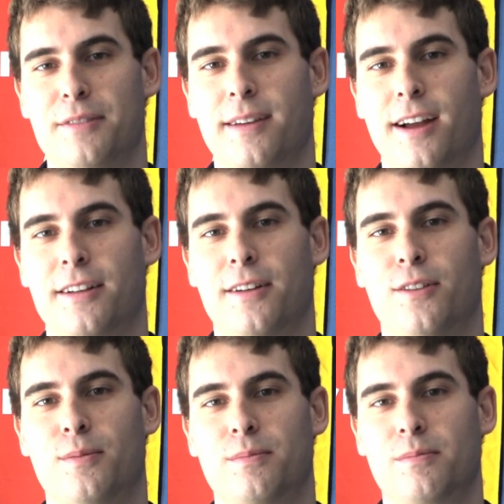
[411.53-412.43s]
We got to go
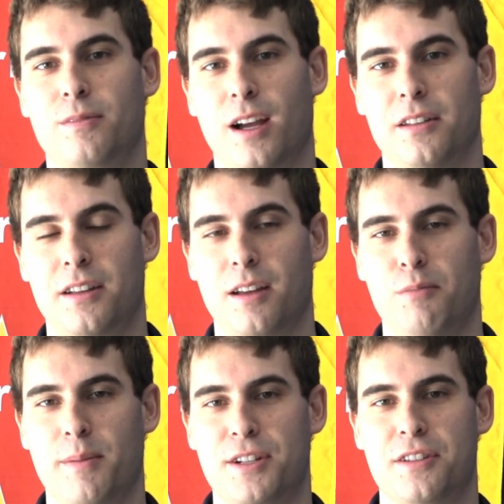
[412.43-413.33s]
home, got
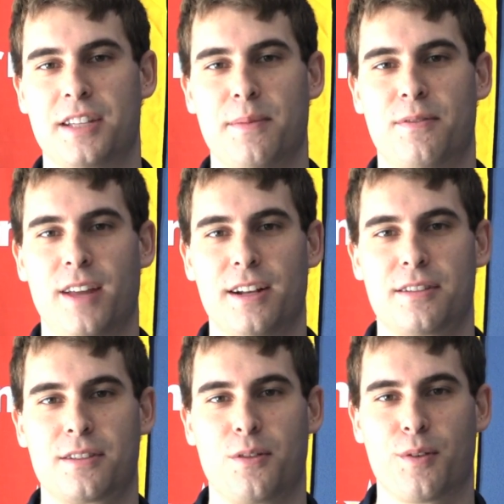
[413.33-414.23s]
pretty much the same
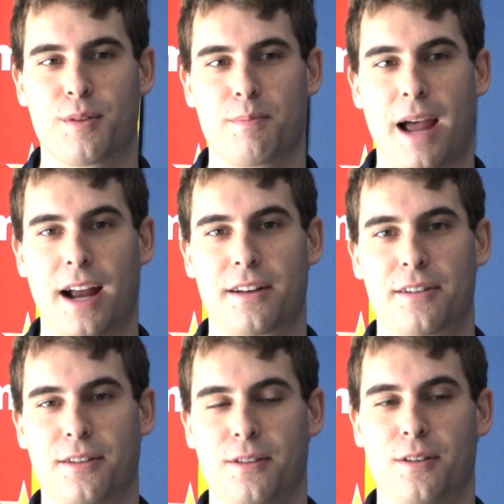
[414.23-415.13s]
flights going back
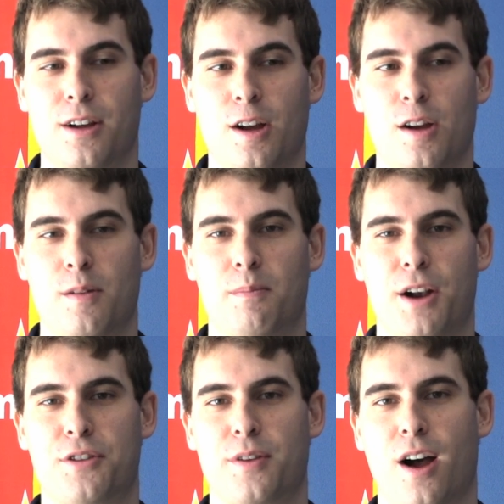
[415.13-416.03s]
to
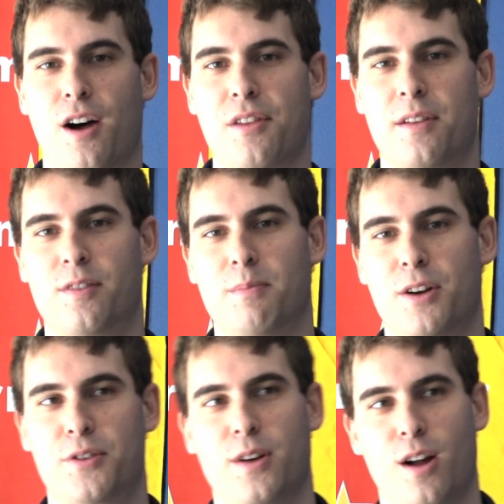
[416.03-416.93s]
Montreal, and then from
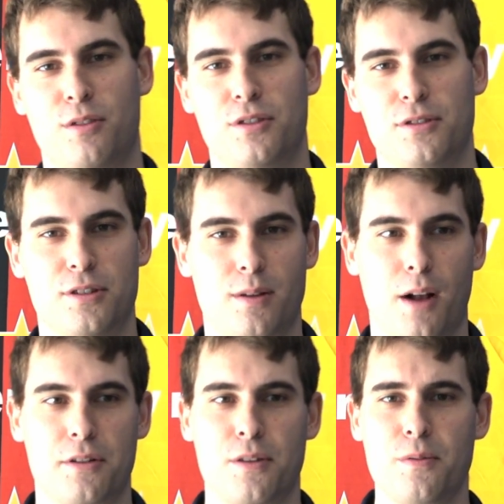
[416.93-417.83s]
Montreal to
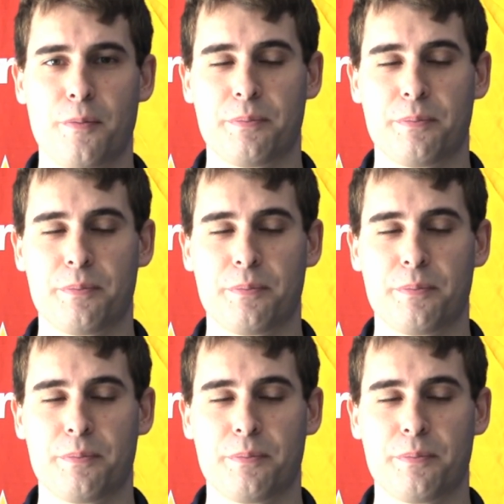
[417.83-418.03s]
Toronto.